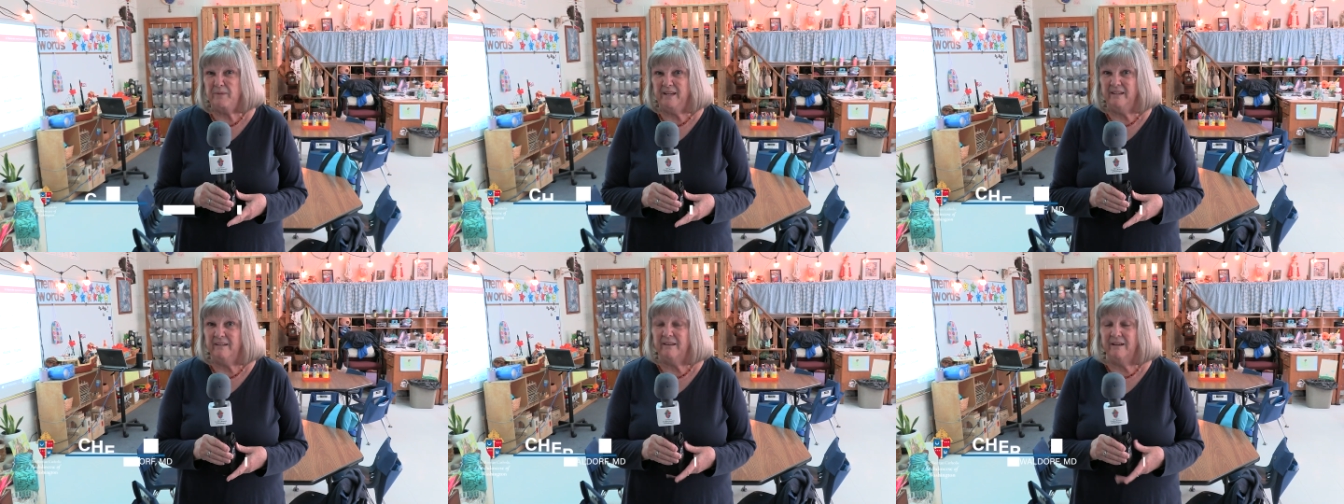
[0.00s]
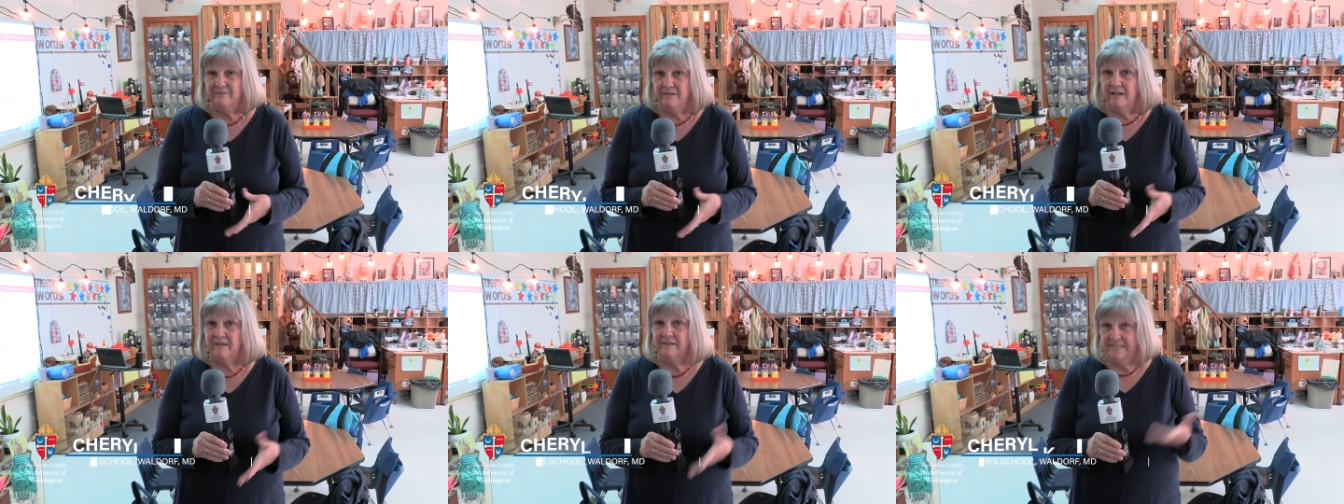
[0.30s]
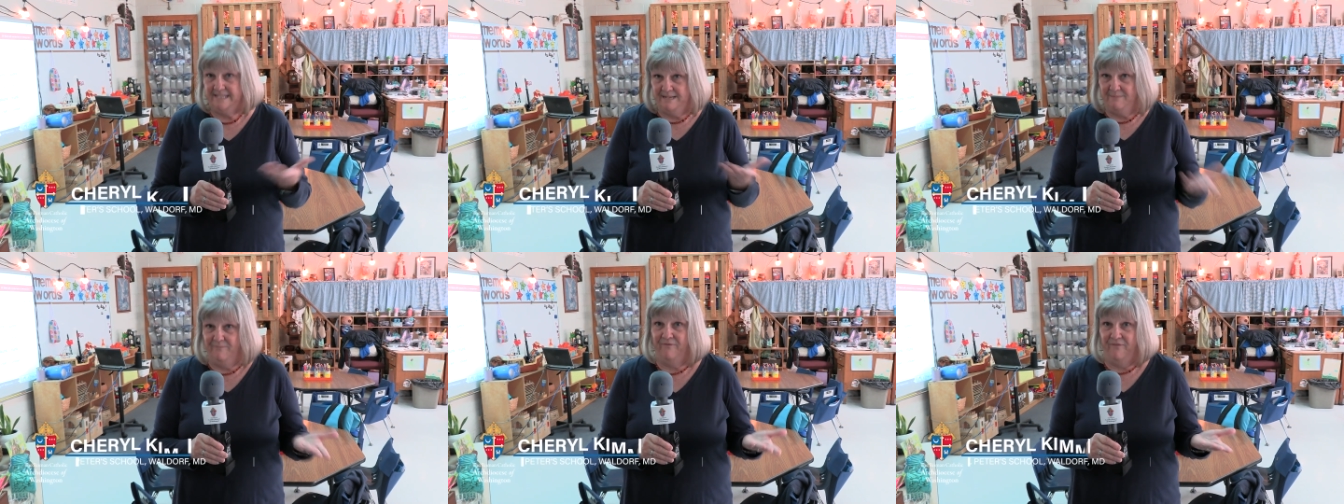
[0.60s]
be
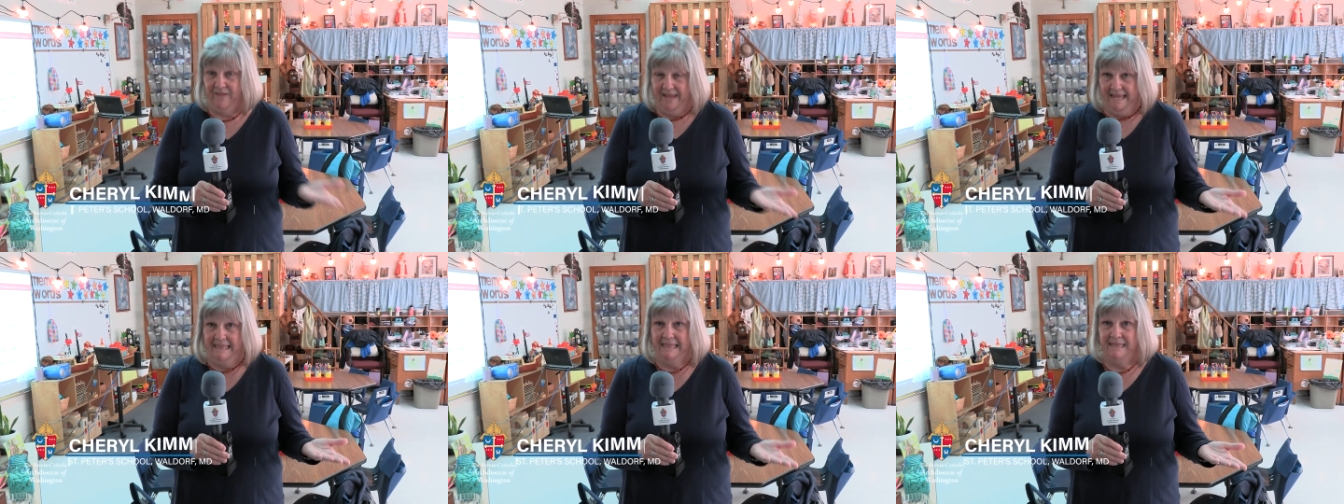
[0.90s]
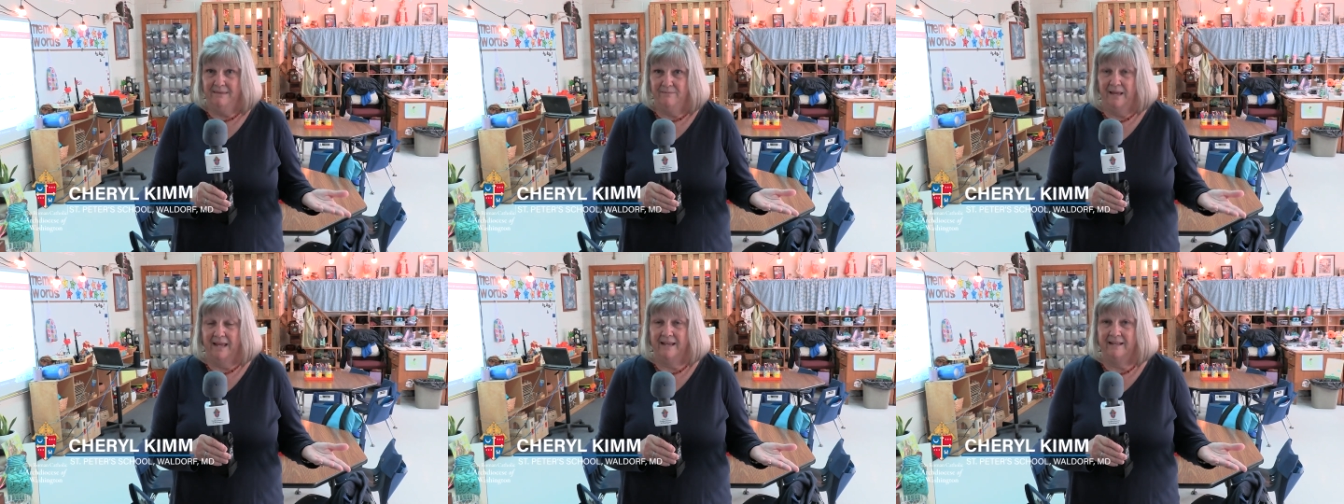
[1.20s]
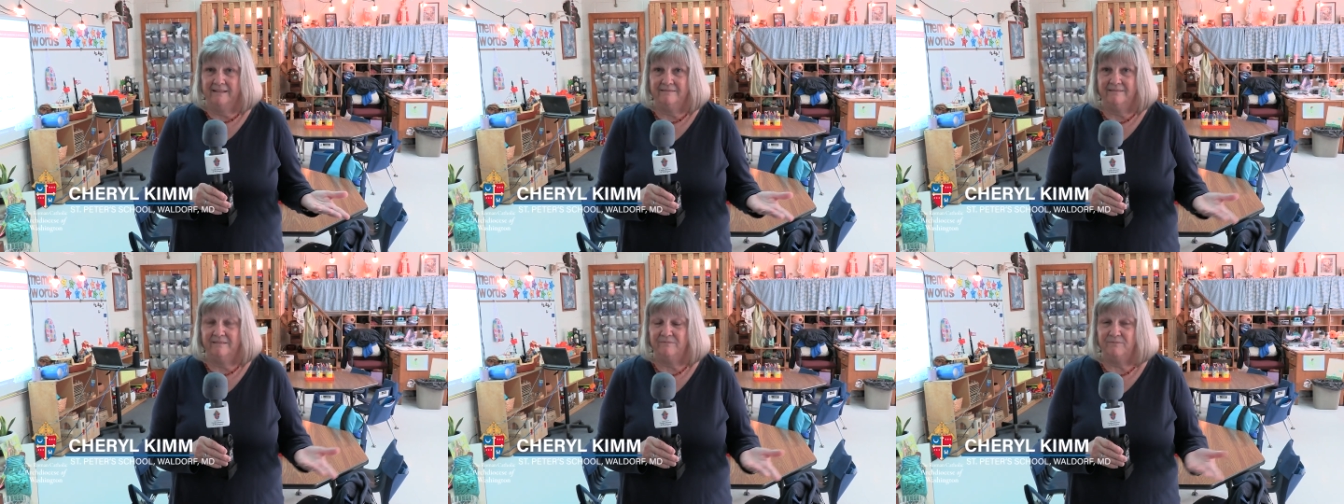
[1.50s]
deep faith,
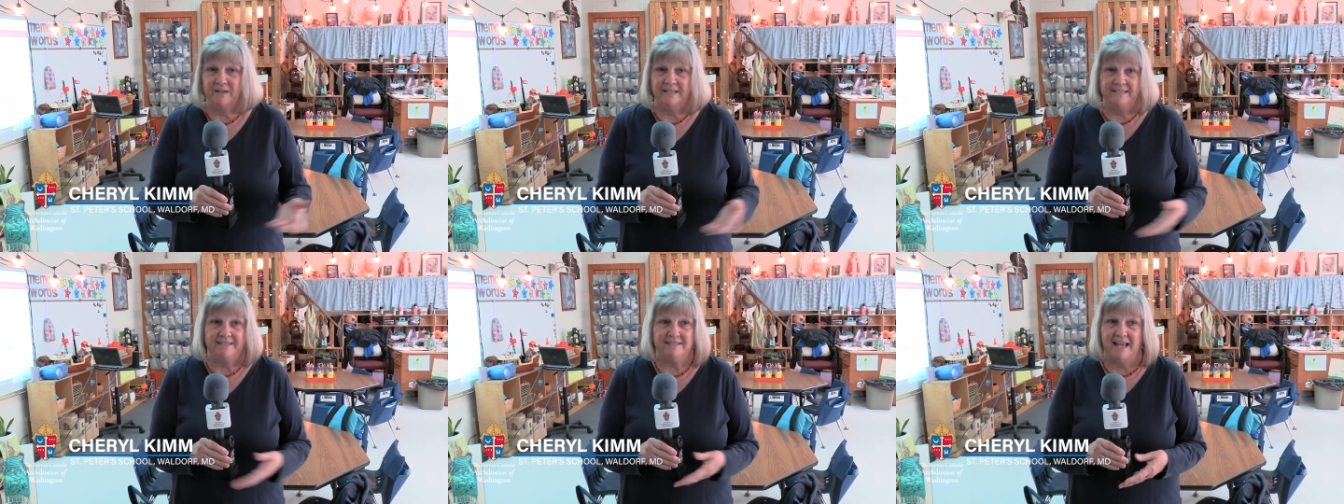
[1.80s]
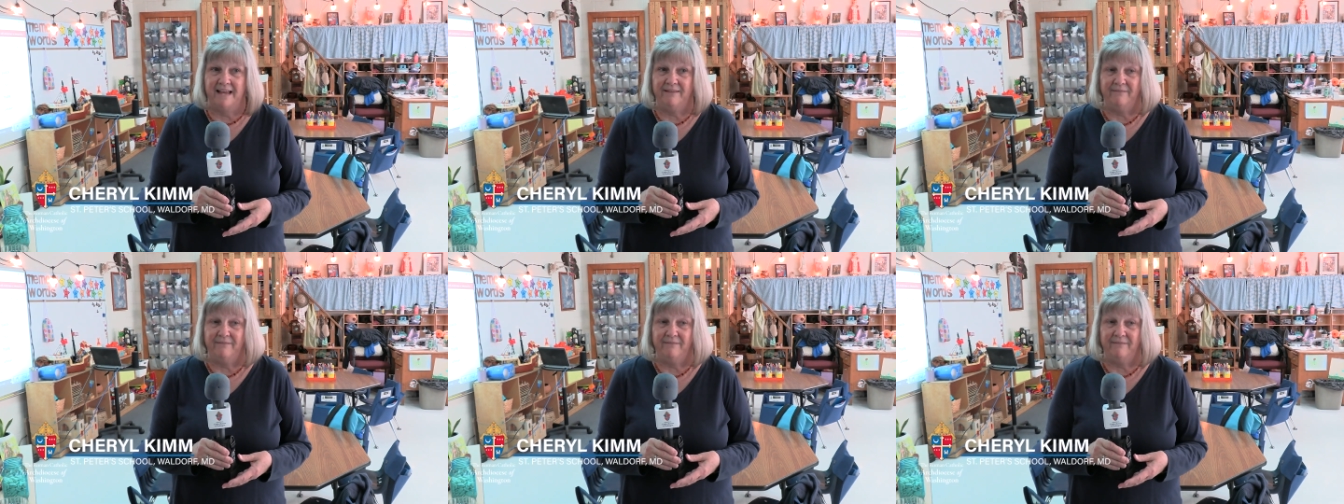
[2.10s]
and because I,